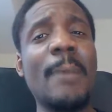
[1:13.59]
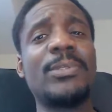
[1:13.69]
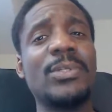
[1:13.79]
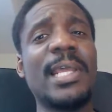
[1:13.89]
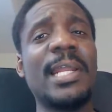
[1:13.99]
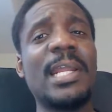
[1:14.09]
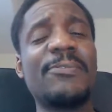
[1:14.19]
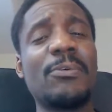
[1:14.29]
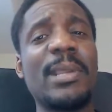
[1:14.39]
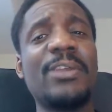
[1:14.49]
up-to-date
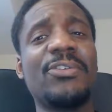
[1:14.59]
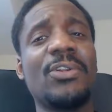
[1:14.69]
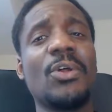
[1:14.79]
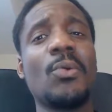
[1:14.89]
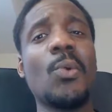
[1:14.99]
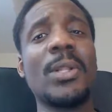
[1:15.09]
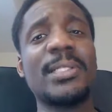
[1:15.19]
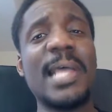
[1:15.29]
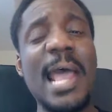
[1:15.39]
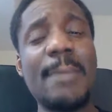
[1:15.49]
information on what
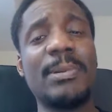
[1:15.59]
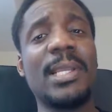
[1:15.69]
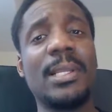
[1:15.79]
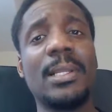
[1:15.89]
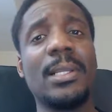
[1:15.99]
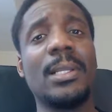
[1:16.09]
is happening.